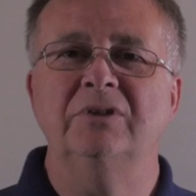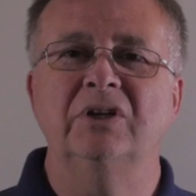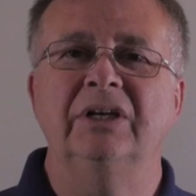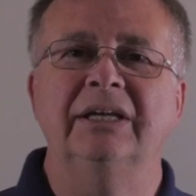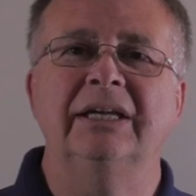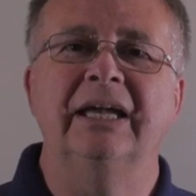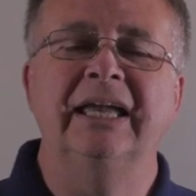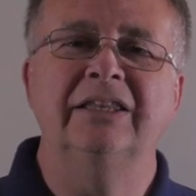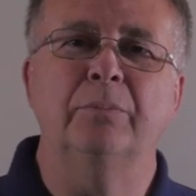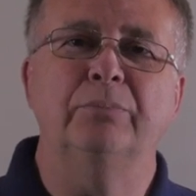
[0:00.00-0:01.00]
doing
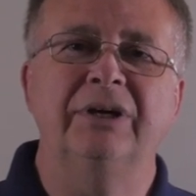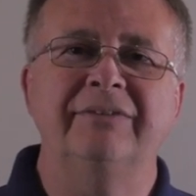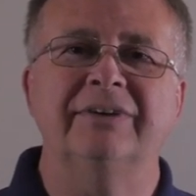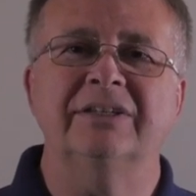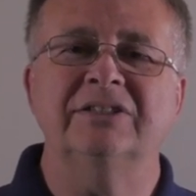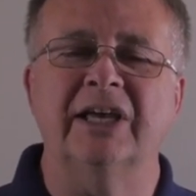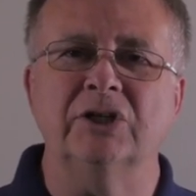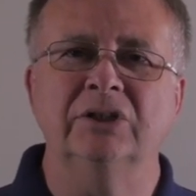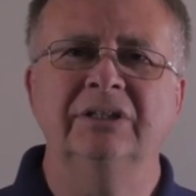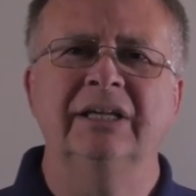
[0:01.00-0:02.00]
in the previous
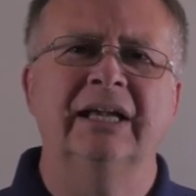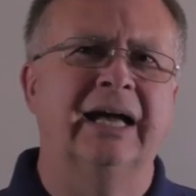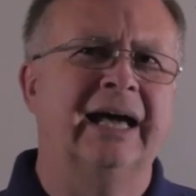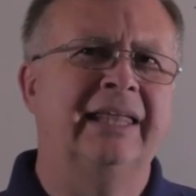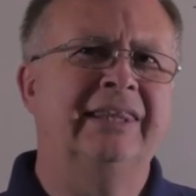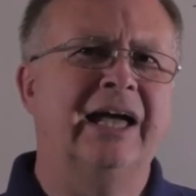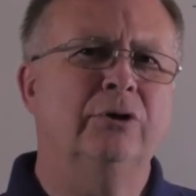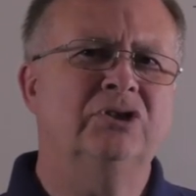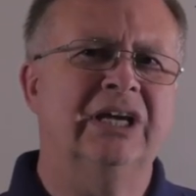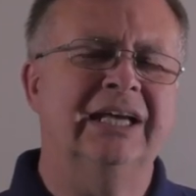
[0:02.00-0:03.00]
session and
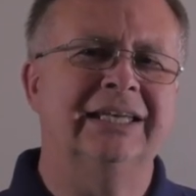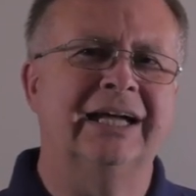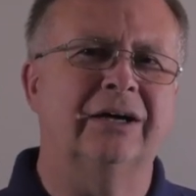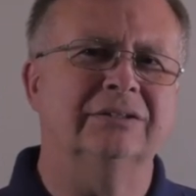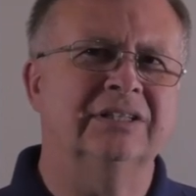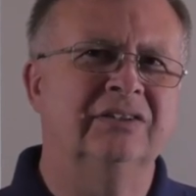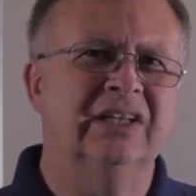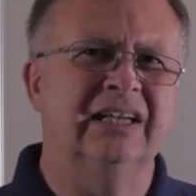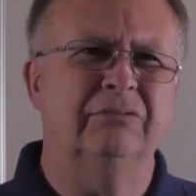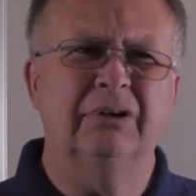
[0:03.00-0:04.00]
now check it out and
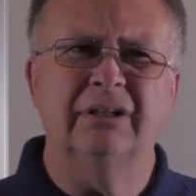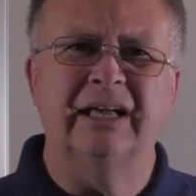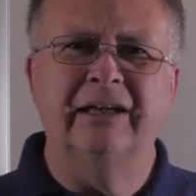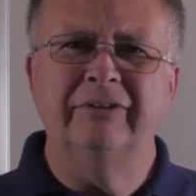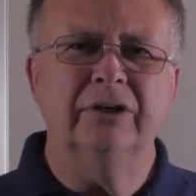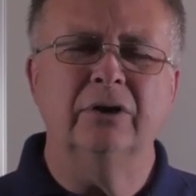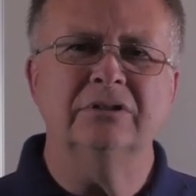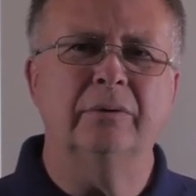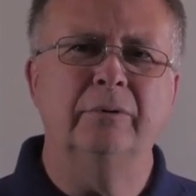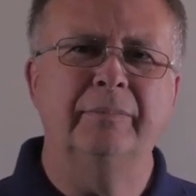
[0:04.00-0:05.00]
think, well, have I got
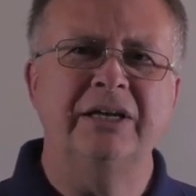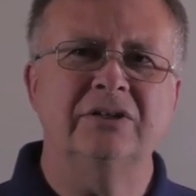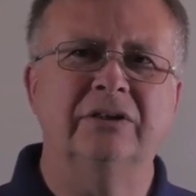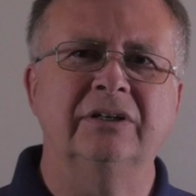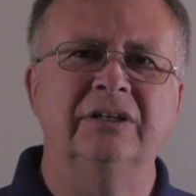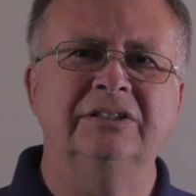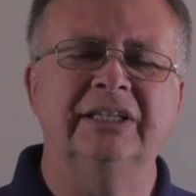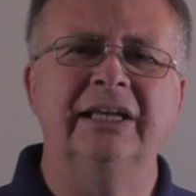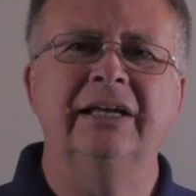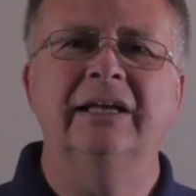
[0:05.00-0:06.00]
double major thirds
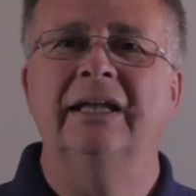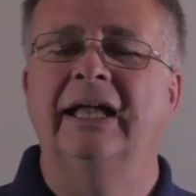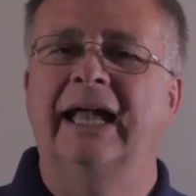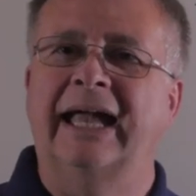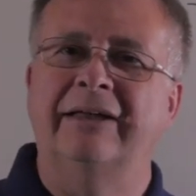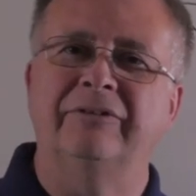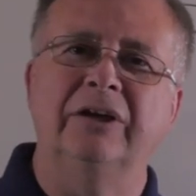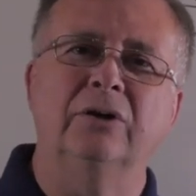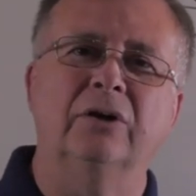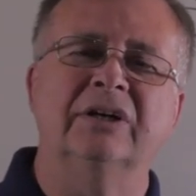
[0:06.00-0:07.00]
here? Have I
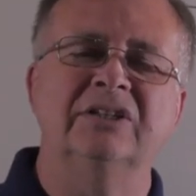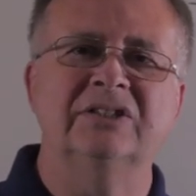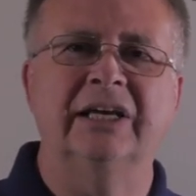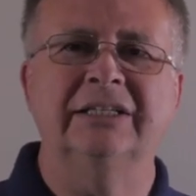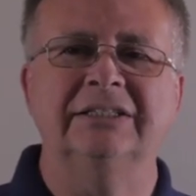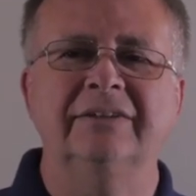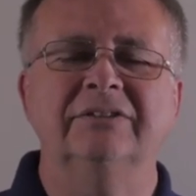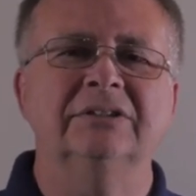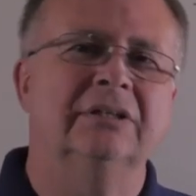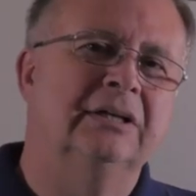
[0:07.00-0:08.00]
got
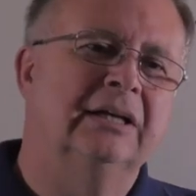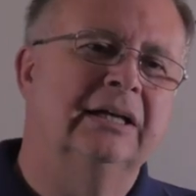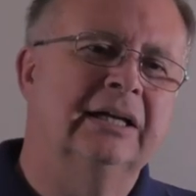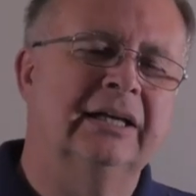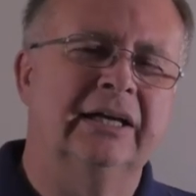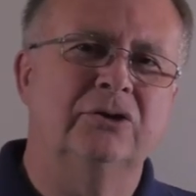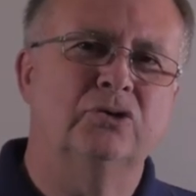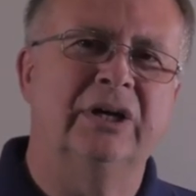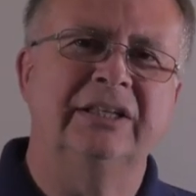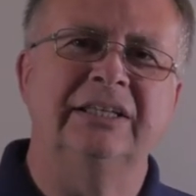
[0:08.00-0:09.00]
consecutives? Can I
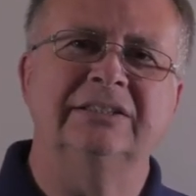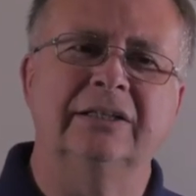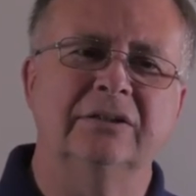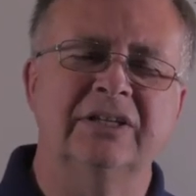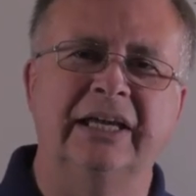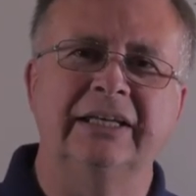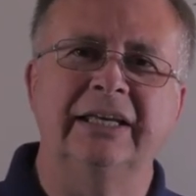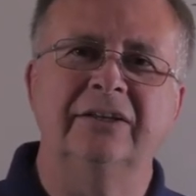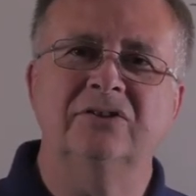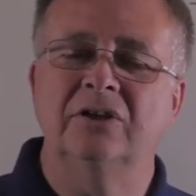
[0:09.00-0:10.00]
try these little
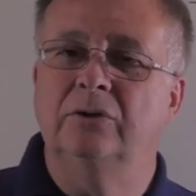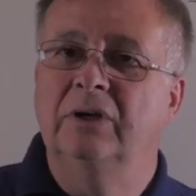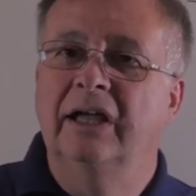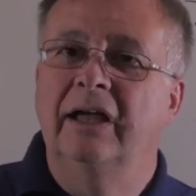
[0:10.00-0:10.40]
techniques to